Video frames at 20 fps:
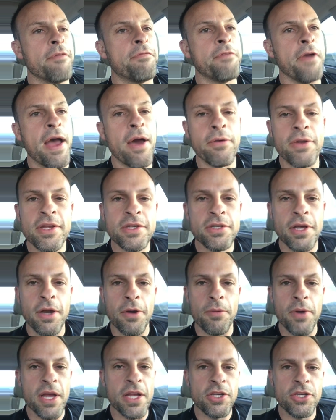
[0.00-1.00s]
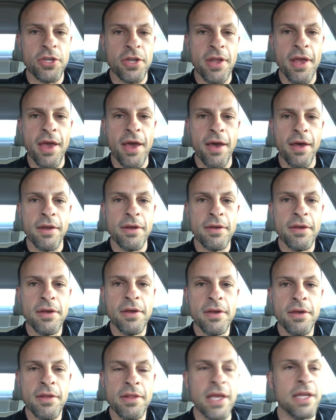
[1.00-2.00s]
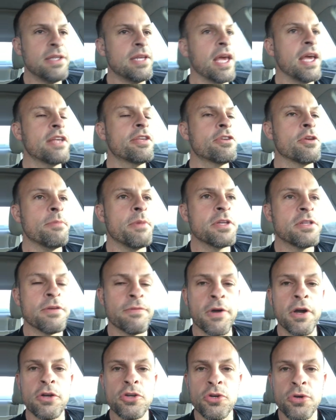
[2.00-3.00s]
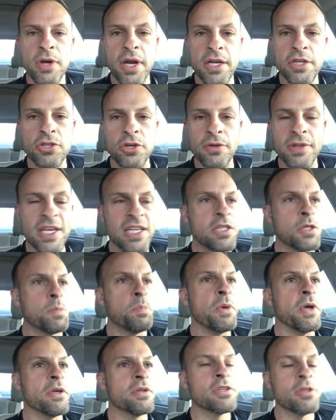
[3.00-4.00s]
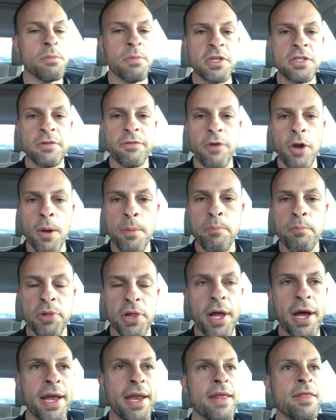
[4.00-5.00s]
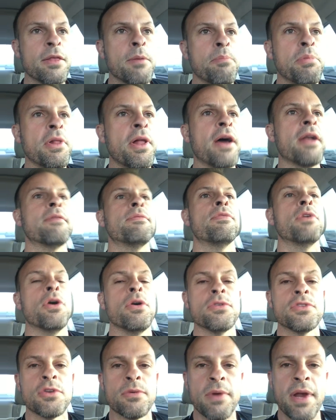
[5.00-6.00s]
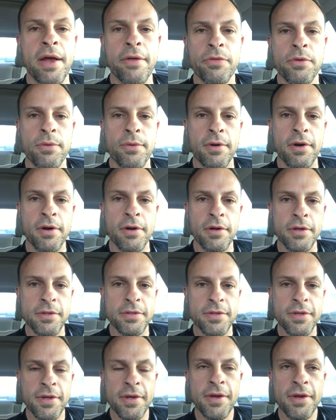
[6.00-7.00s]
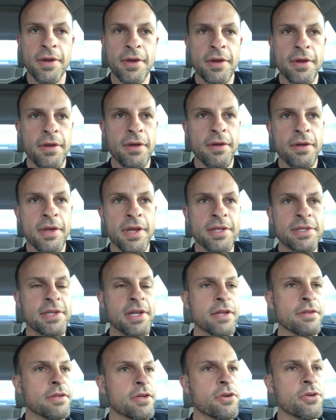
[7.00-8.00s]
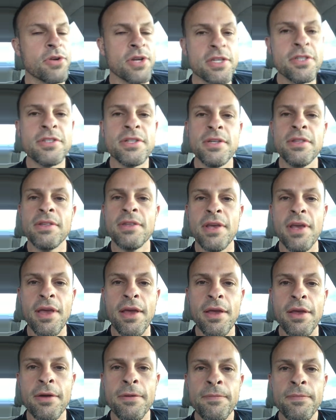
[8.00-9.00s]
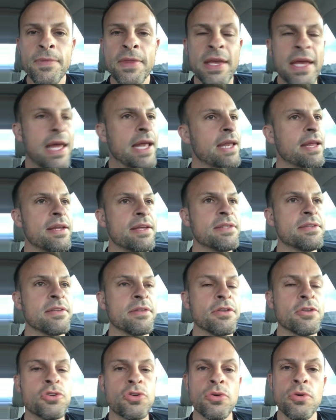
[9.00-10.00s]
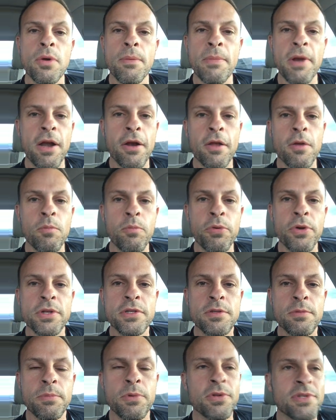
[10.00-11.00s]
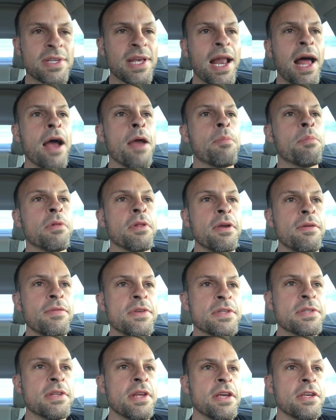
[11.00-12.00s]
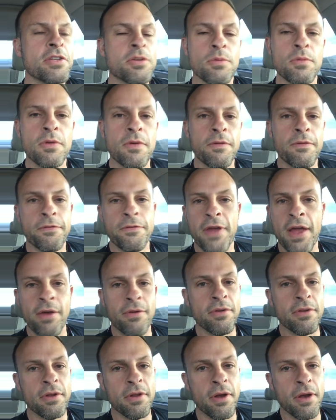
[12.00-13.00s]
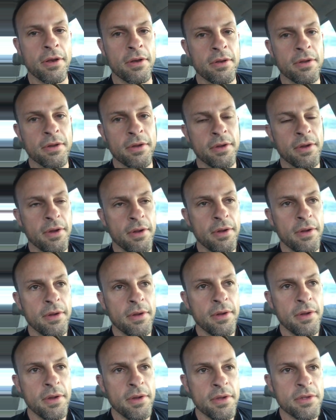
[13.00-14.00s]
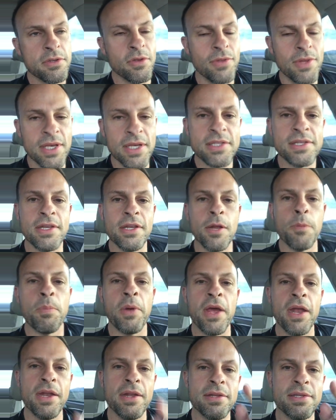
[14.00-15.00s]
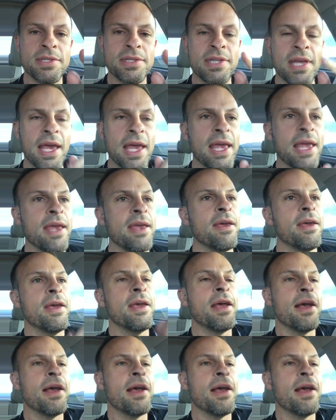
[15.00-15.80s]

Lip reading: founding generation had. They take so much of our treasure. They spill so much of our blood and the blood of those around the world. It's not the Christian thing, and it isn't the true American principles that I believe this nation was founded on. So this Independence Day,